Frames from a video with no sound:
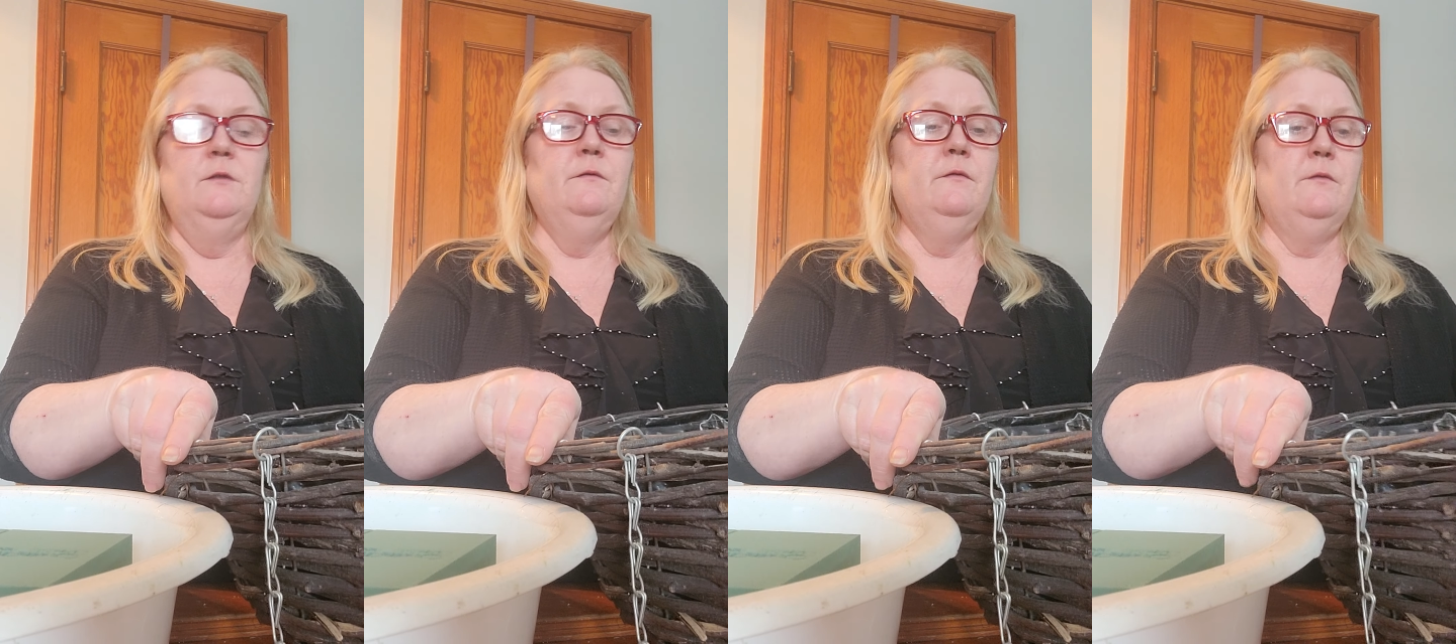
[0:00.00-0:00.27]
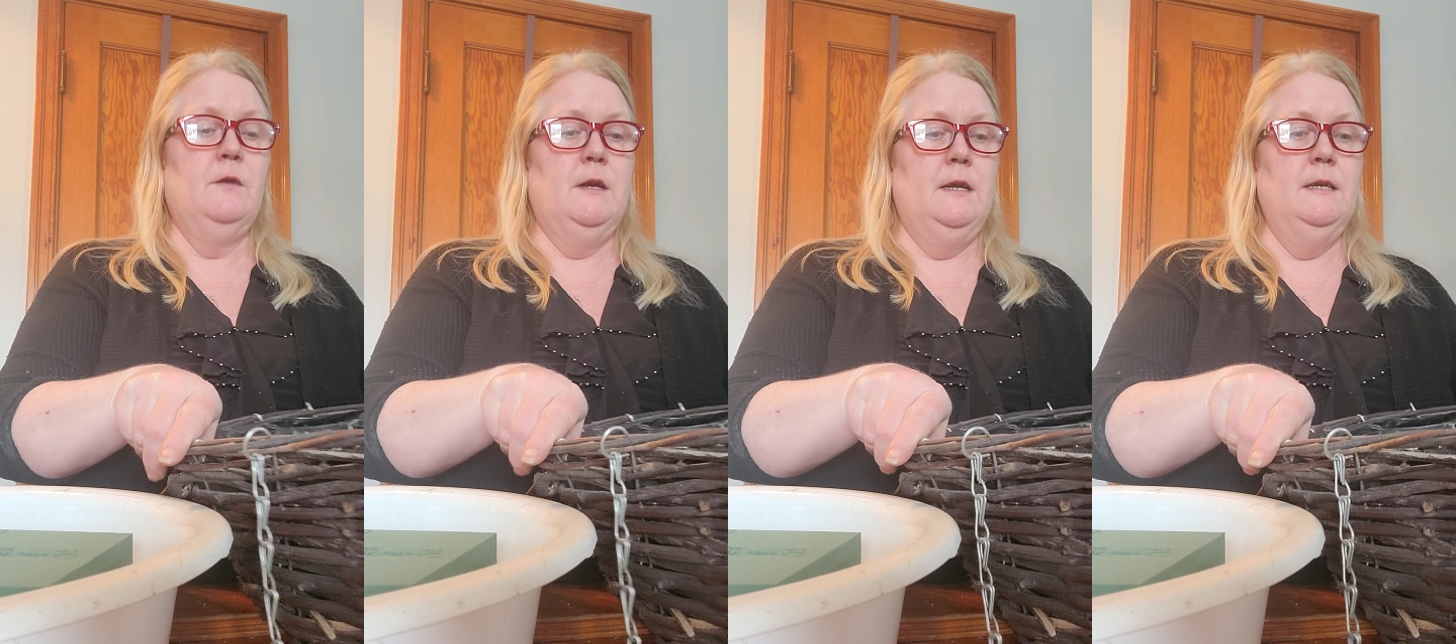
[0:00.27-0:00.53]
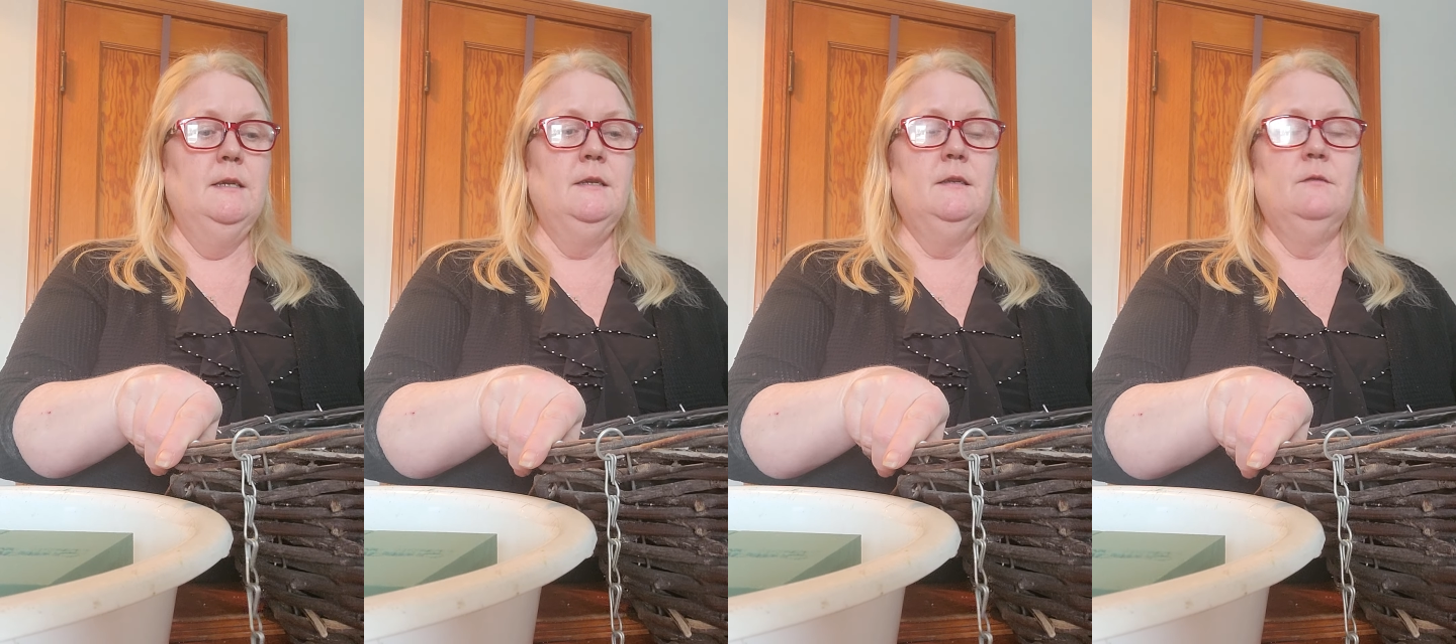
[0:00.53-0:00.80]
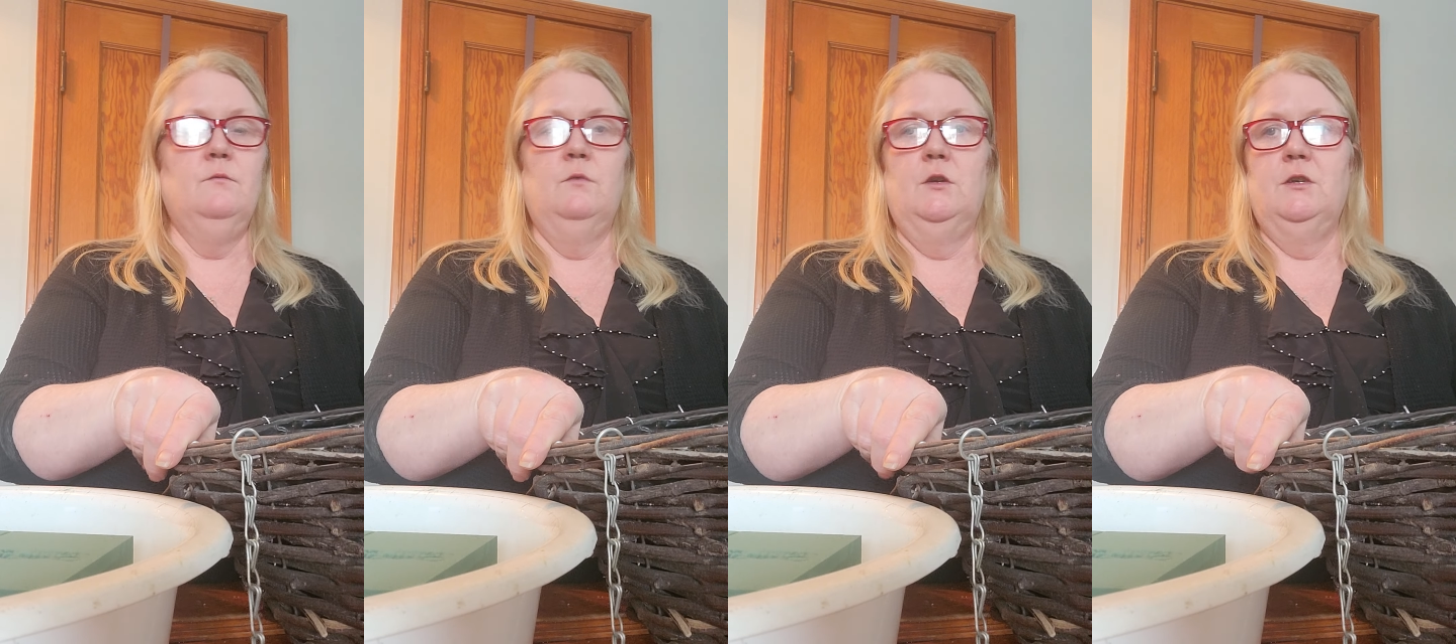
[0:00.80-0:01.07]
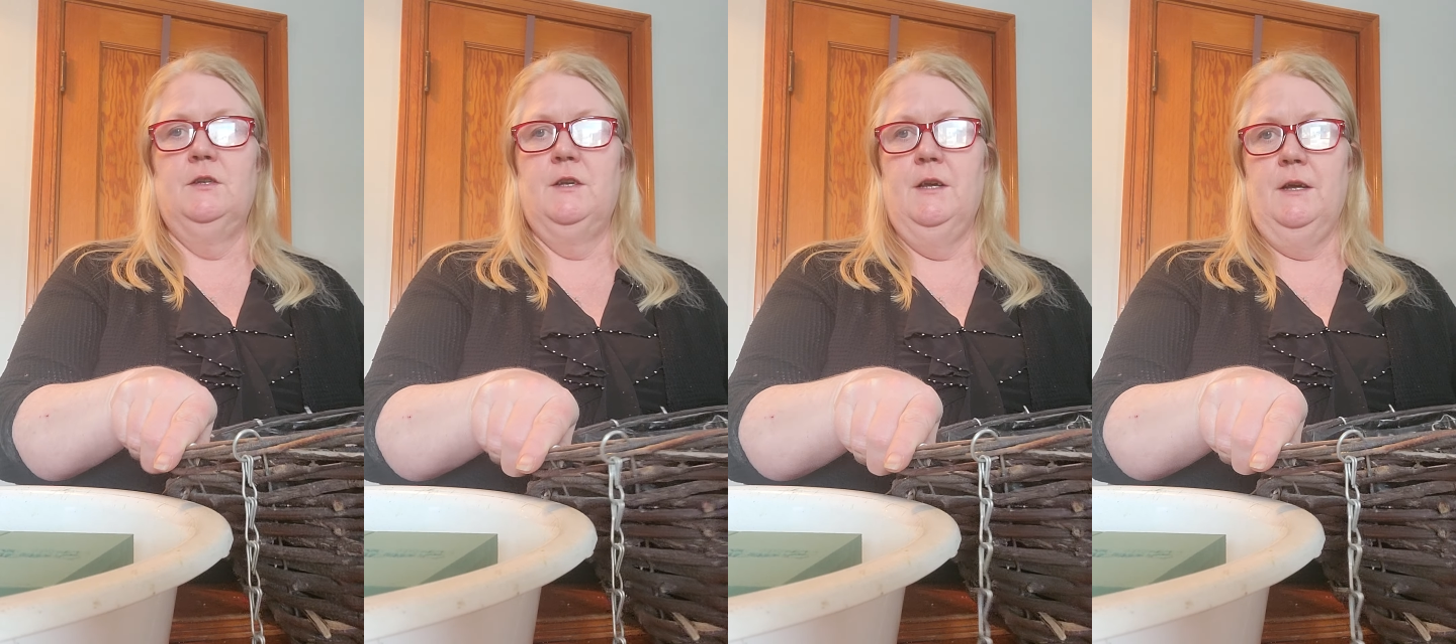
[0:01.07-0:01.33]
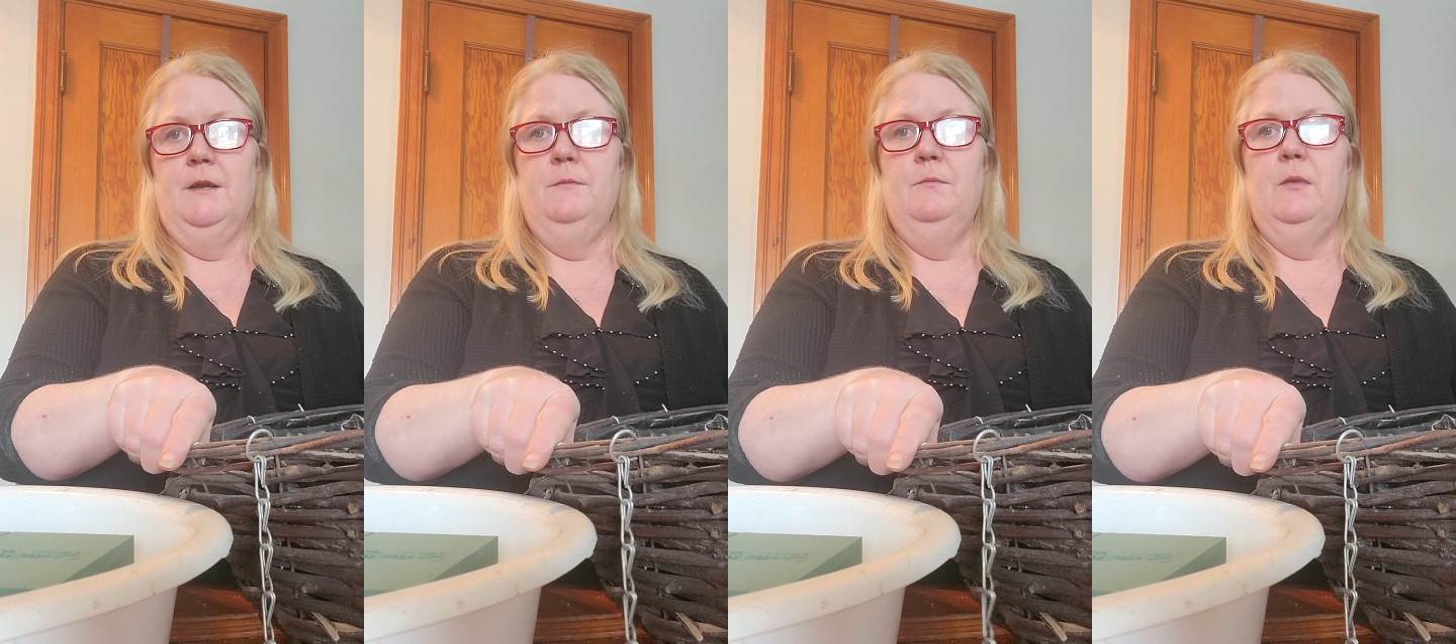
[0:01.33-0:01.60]
freeze, which is
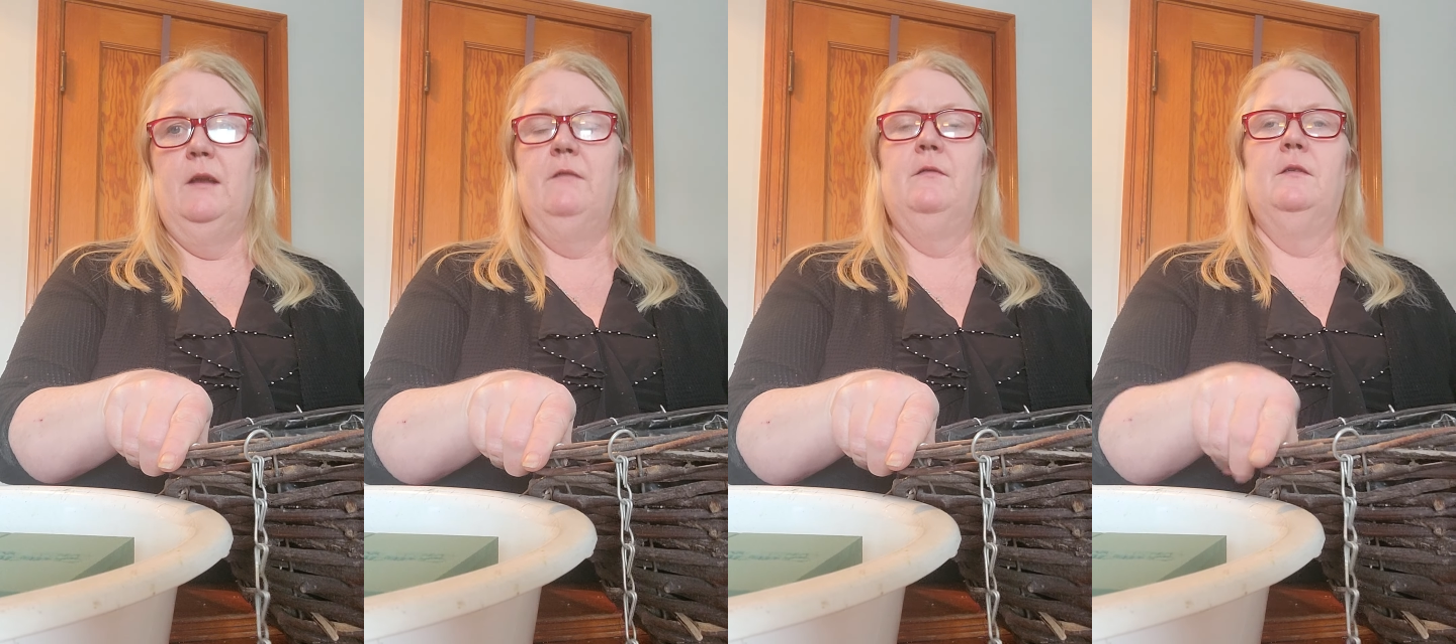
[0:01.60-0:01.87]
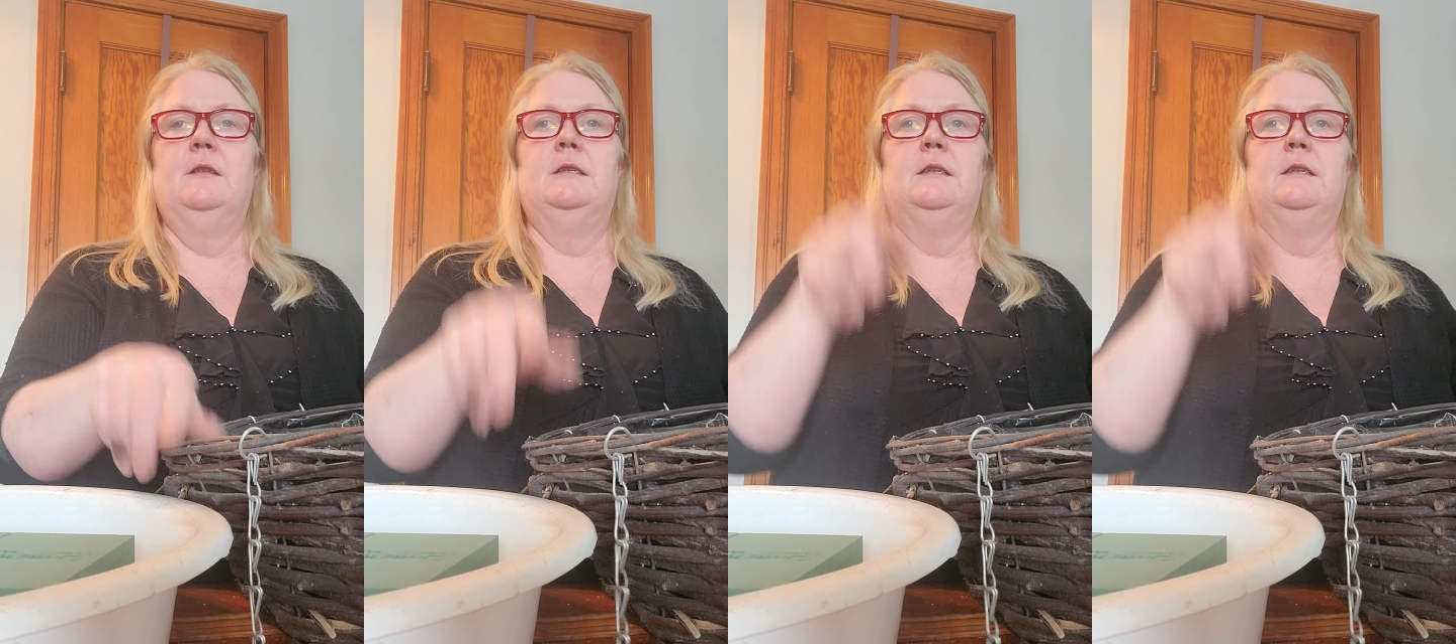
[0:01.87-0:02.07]
good, but if